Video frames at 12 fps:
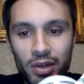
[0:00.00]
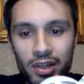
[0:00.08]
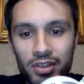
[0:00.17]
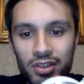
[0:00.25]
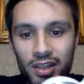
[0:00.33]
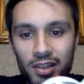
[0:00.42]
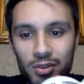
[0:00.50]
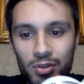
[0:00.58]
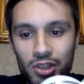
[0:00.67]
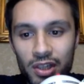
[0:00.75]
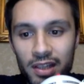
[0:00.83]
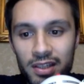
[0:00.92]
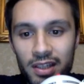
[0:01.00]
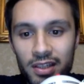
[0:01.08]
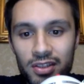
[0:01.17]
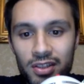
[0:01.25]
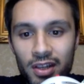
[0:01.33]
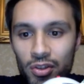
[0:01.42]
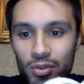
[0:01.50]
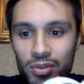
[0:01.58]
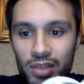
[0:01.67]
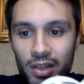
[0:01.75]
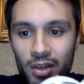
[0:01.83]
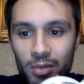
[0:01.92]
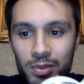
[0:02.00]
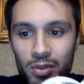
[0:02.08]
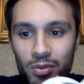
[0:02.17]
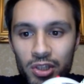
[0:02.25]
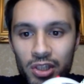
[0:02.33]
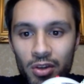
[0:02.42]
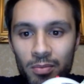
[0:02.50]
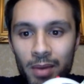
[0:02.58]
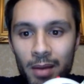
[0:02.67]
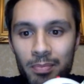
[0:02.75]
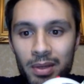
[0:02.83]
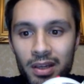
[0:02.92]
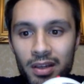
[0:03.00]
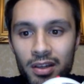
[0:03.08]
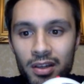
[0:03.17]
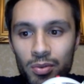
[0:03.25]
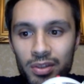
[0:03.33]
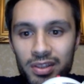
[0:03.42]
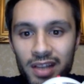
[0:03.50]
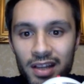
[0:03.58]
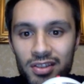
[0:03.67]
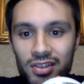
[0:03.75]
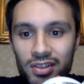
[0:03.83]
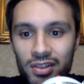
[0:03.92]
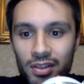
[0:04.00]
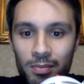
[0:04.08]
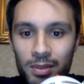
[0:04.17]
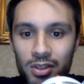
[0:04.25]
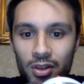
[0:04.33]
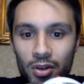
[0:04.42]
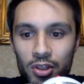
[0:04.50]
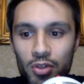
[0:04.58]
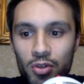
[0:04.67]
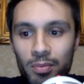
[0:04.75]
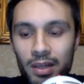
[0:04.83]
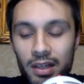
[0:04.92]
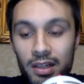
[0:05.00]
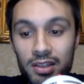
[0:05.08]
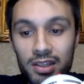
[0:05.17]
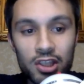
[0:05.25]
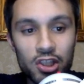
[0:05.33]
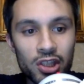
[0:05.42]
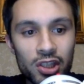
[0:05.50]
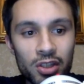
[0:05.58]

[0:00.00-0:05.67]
generation cytogenetics using optical genome mapping to assess hematological malignancy